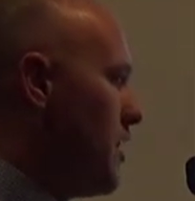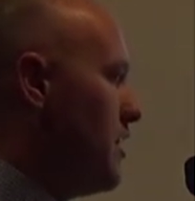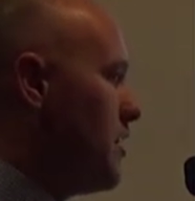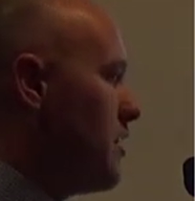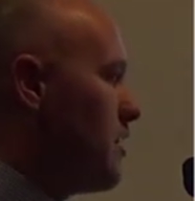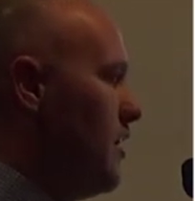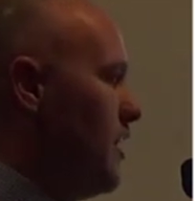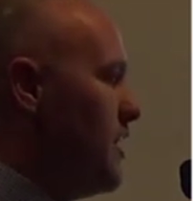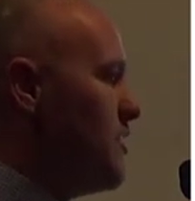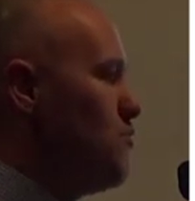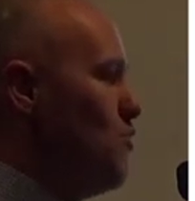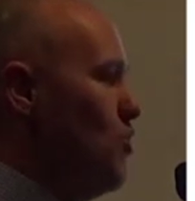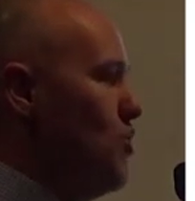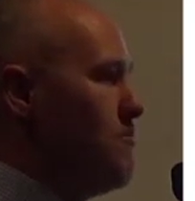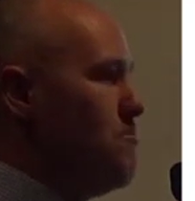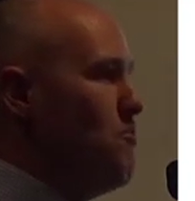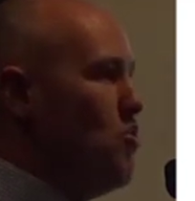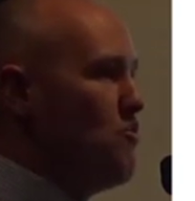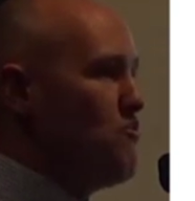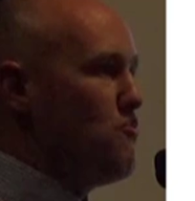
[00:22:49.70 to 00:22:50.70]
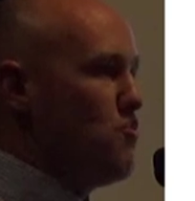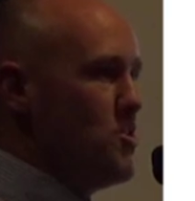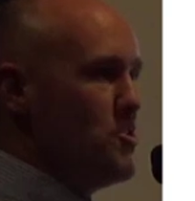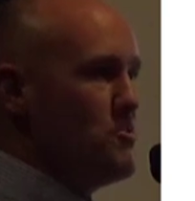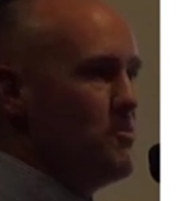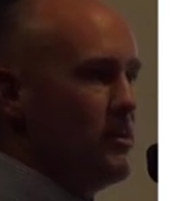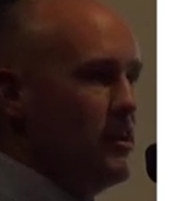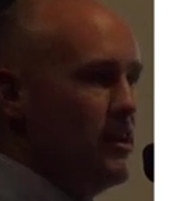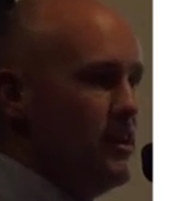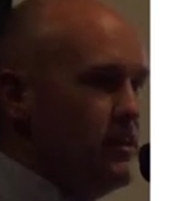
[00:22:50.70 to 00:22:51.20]
to collect work more
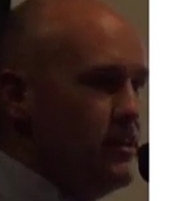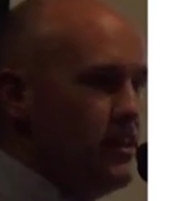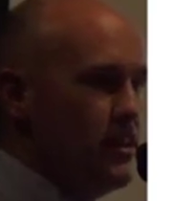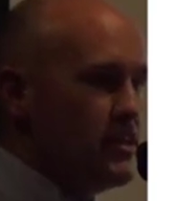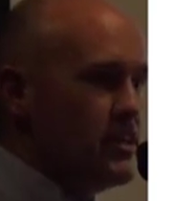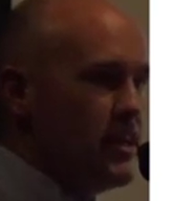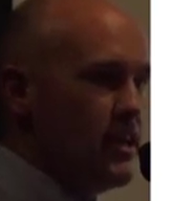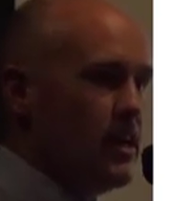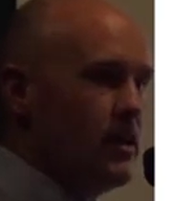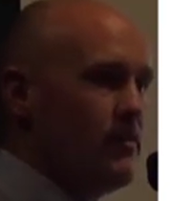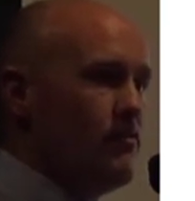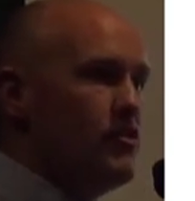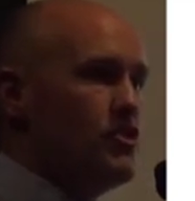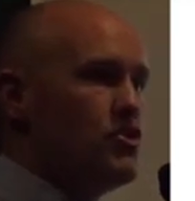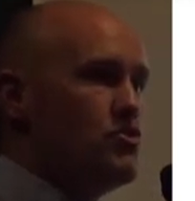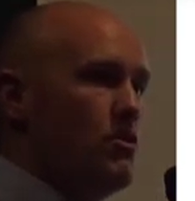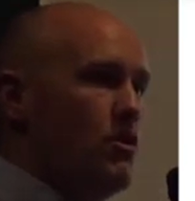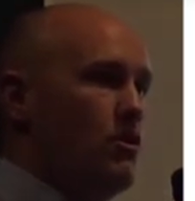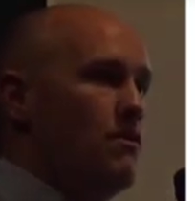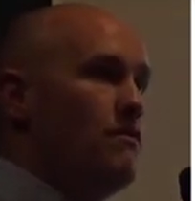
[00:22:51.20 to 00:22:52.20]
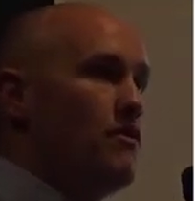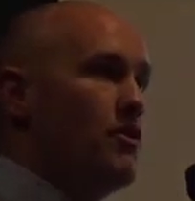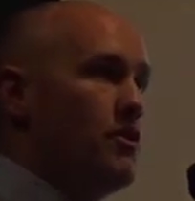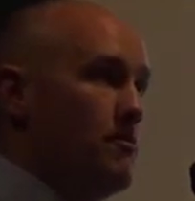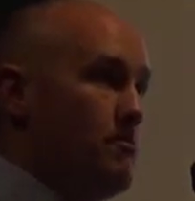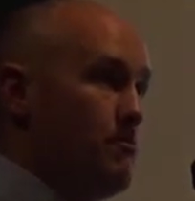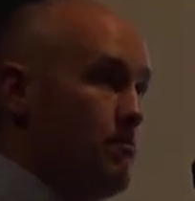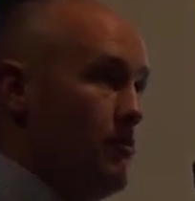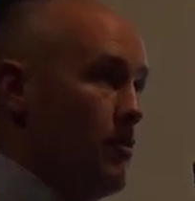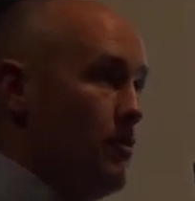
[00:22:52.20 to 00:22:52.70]
frequently in Year 10, 11 and 12
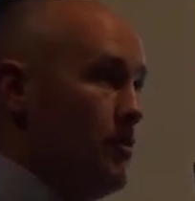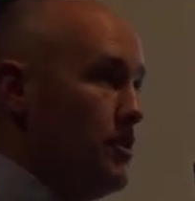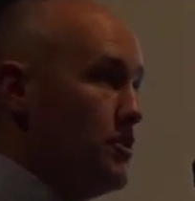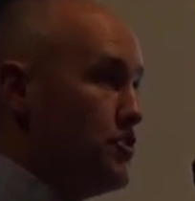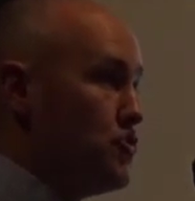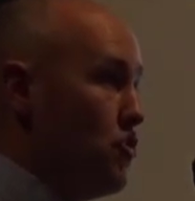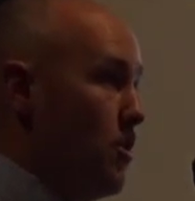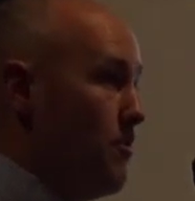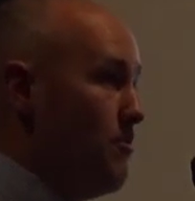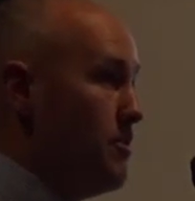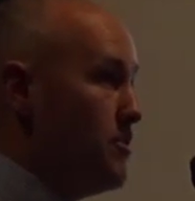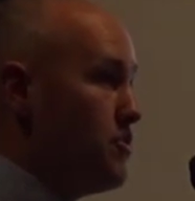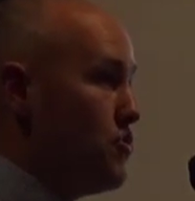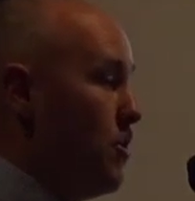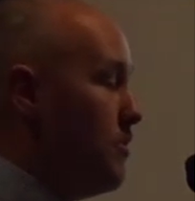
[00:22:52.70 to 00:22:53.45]
on the assignment type